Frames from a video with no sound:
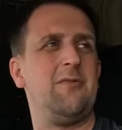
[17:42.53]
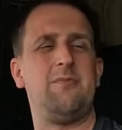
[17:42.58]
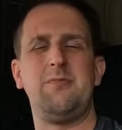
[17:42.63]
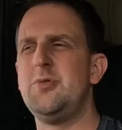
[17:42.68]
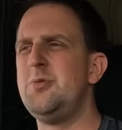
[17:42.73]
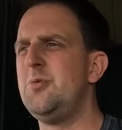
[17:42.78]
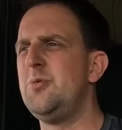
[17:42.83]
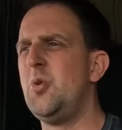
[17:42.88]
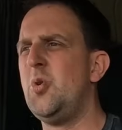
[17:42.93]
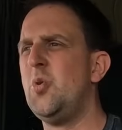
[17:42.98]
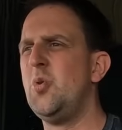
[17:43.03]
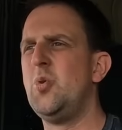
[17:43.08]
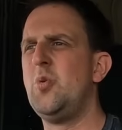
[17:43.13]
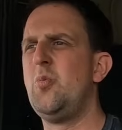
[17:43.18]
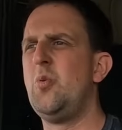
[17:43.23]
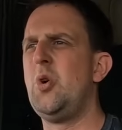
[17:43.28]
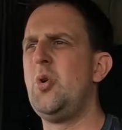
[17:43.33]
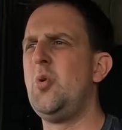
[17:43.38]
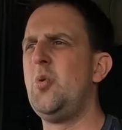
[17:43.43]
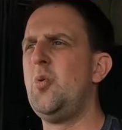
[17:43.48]
Whoa,
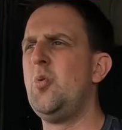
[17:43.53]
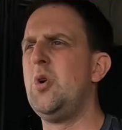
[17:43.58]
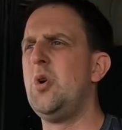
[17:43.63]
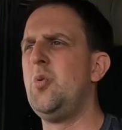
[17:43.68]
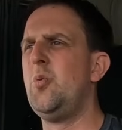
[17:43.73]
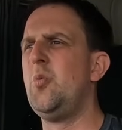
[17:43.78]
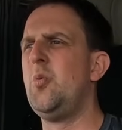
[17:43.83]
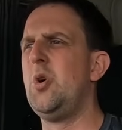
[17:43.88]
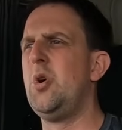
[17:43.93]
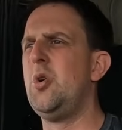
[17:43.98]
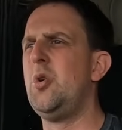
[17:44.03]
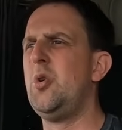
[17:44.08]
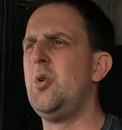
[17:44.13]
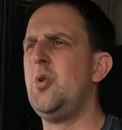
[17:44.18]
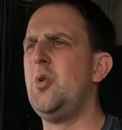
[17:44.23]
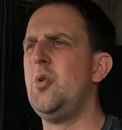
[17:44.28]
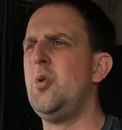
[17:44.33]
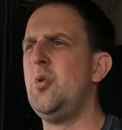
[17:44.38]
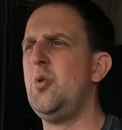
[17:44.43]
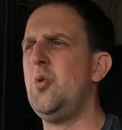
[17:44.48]
whoa, whoa,
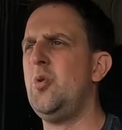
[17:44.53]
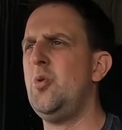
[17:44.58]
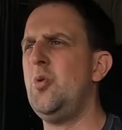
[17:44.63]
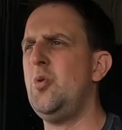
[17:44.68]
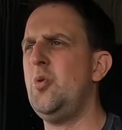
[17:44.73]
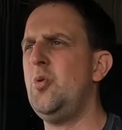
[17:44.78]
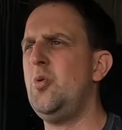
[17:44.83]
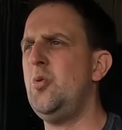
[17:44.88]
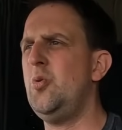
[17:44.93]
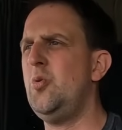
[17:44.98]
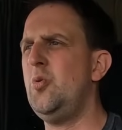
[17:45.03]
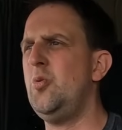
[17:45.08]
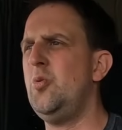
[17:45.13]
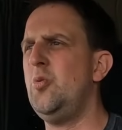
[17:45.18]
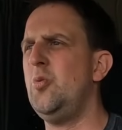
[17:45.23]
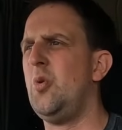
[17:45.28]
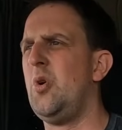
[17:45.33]
whoa.